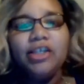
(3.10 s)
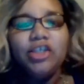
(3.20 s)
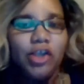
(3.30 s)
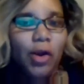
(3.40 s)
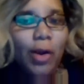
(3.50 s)

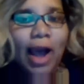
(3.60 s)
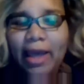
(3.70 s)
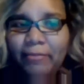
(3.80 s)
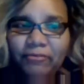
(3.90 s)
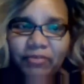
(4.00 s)
So
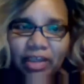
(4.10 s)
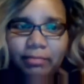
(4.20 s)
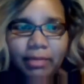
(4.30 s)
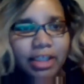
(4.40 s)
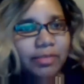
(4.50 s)
I am
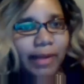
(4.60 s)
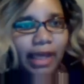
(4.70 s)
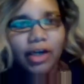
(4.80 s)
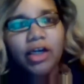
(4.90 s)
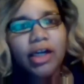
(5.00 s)
feeling much
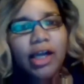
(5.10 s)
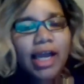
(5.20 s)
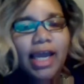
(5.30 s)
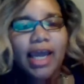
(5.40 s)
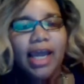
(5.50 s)
better,
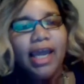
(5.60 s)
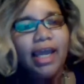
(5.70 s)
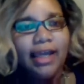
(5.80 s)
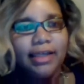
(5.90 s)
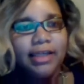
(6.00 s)

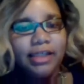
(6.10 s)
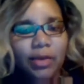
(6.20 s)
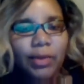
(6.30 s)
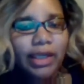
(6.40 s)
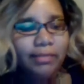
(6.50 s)
and
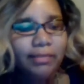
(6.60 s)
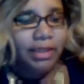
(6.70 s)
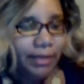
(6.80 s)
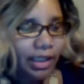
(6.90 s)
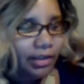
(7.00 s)
someone hit me
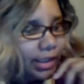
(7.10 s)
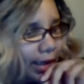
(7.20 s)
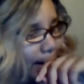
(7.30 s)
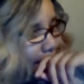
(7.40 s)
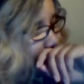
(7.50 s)
up the other day
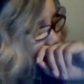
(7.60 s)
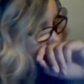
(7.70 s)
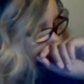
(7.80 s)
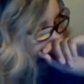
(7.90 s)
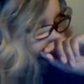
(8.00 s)
about a
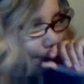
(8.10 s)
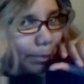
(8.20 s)
job,